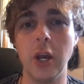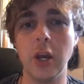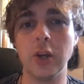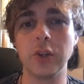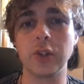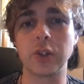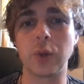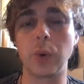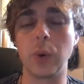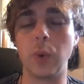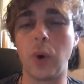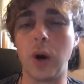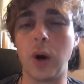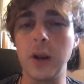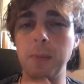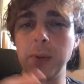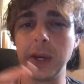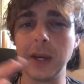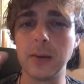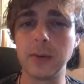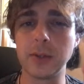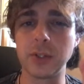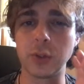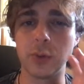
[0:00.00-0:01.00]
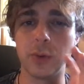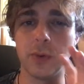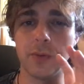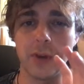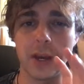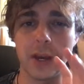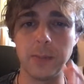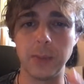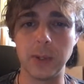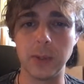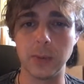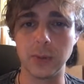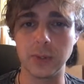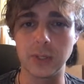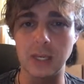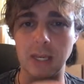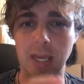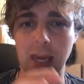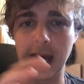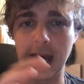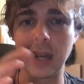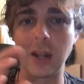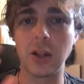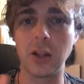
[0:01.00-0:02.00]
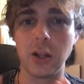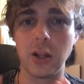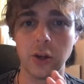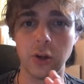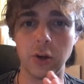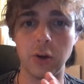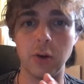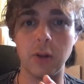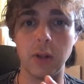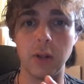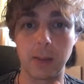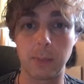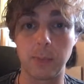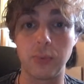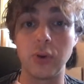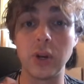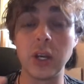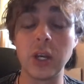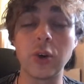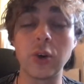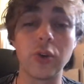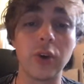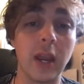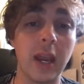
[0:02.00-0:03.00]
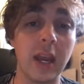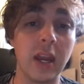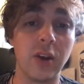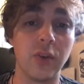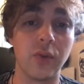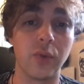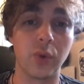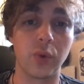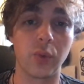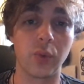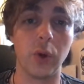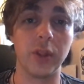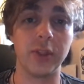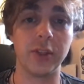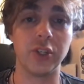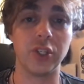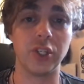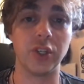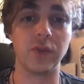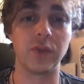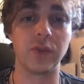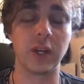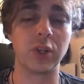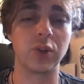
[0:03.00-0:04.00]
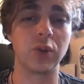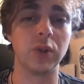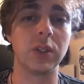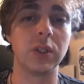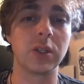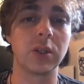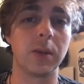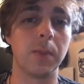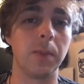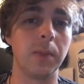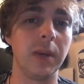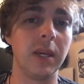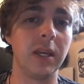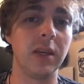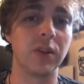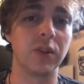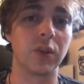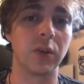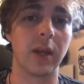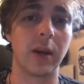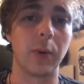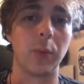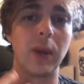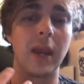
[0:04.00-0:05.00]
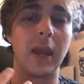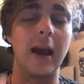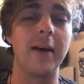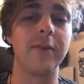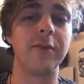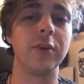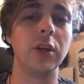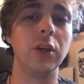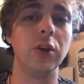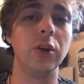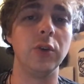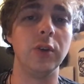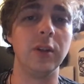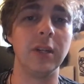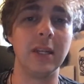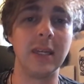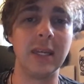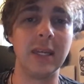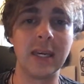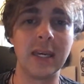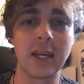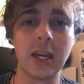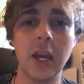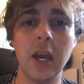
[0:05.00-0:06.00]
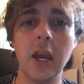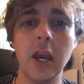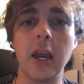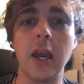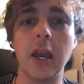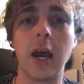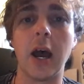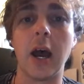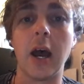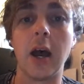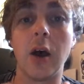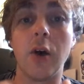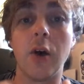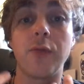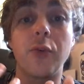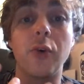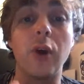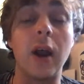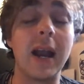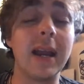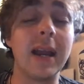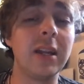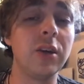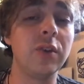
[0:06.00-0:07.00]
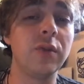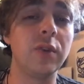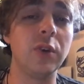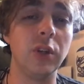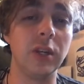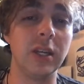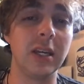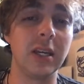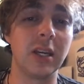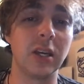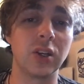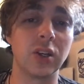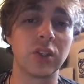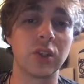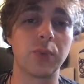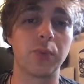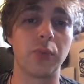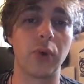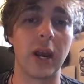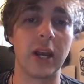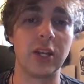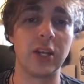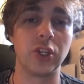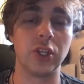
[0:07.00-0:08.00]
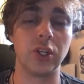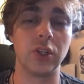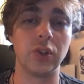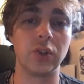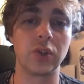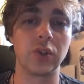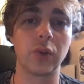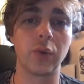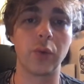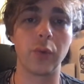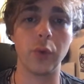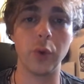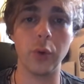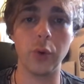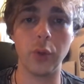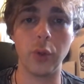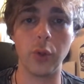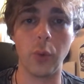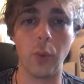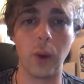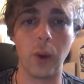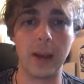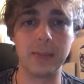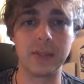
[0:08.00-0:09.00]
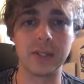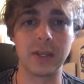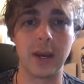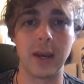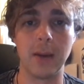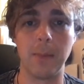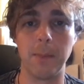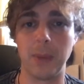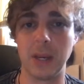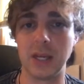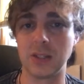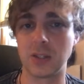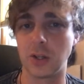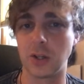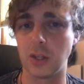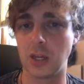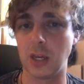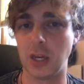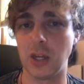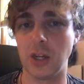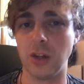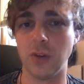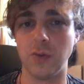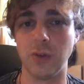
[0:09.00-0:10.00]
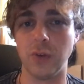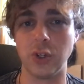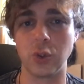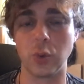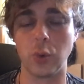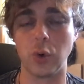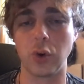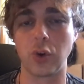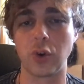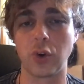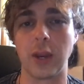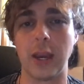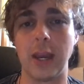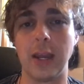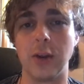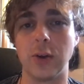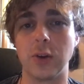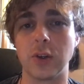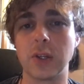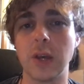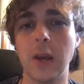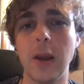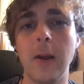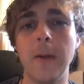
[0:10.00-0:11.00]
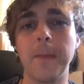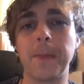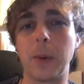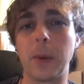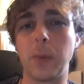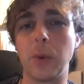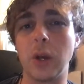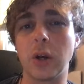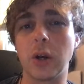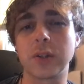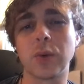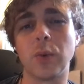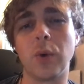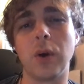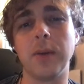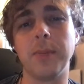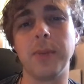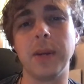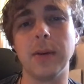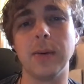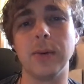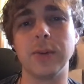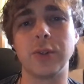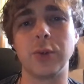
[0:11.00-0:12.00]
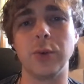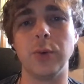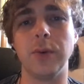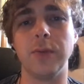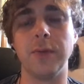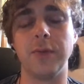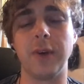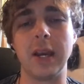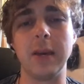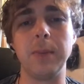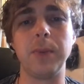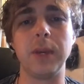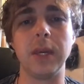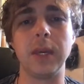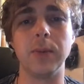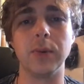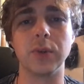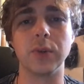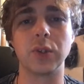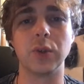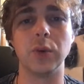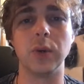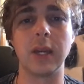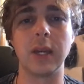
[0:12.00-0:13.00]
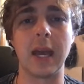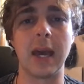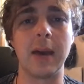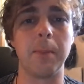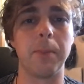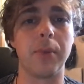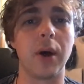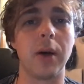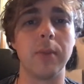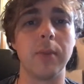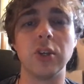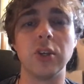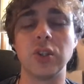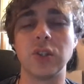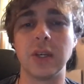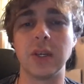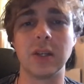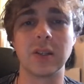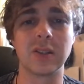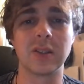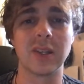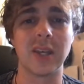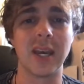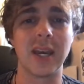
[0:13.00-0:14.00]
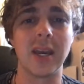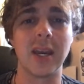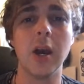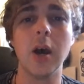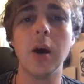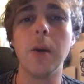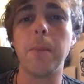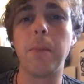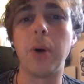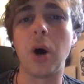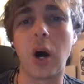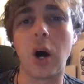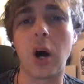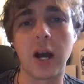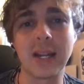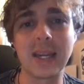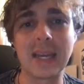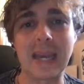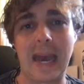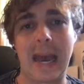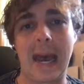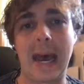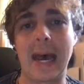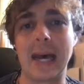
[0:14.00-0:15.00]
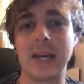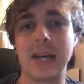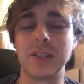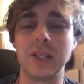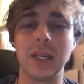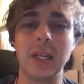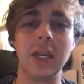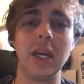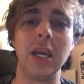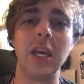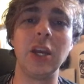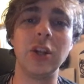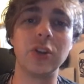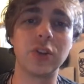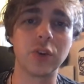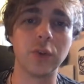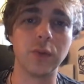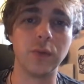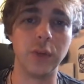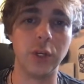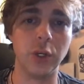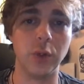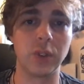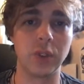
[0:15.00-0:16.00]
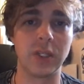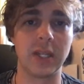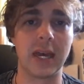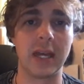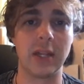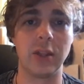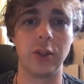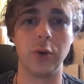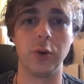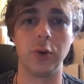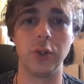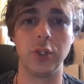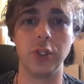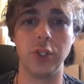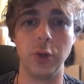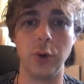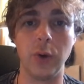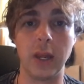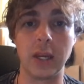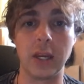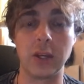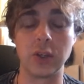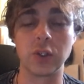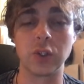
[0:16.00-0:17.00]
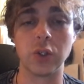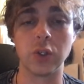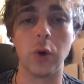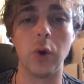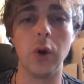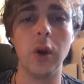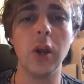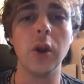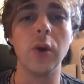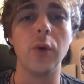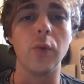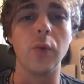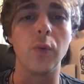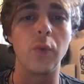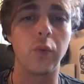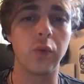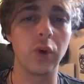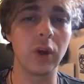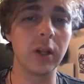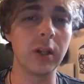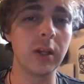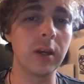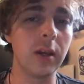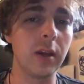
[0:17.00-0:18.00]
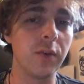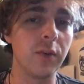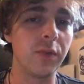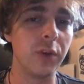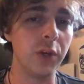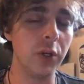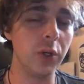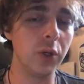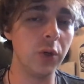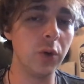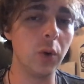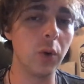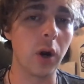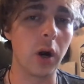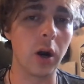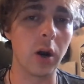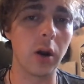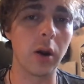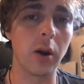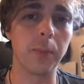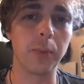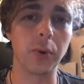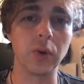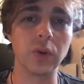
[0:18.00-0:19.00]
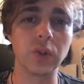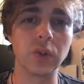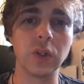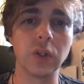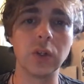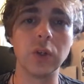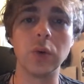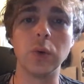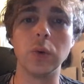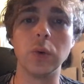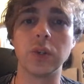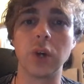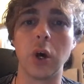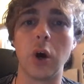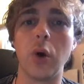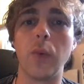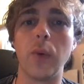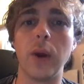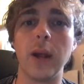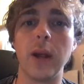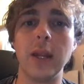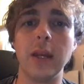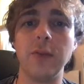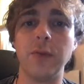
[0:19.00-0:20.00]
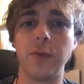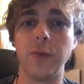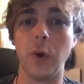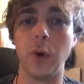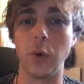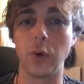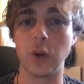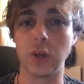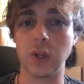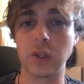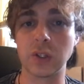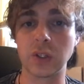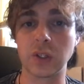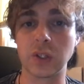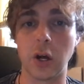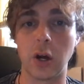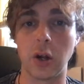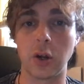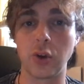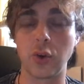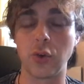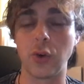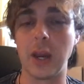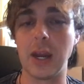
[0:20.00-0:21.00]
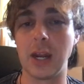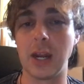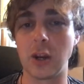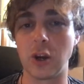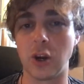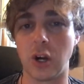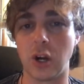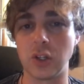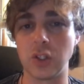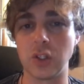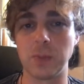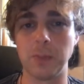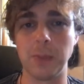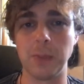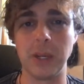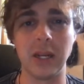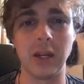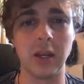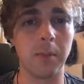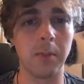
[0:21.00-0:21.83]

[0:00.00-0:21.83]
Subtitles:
So we want to be able to invite people to get a little, like, pretty creative with what the shift entries can be, so that we have a variety of unique expressions through the website based on the individual creators. And we also want to be able to invite people to, again, publish things like podcasts and interviews that they're doing. So really, if you are a person who is already focused on creating conscious media,